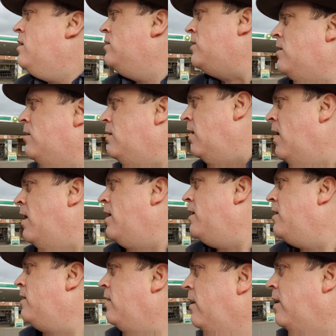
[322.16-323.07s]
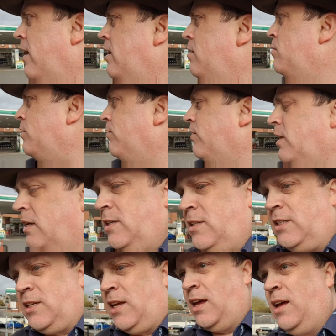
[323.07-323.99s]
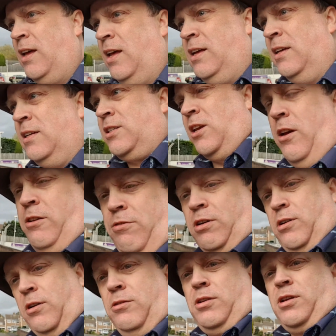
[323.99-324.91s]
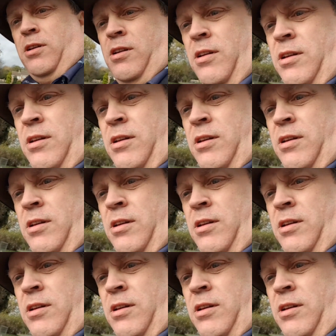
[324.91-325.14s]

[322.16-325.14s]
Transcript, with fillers: So th- the name of this side road,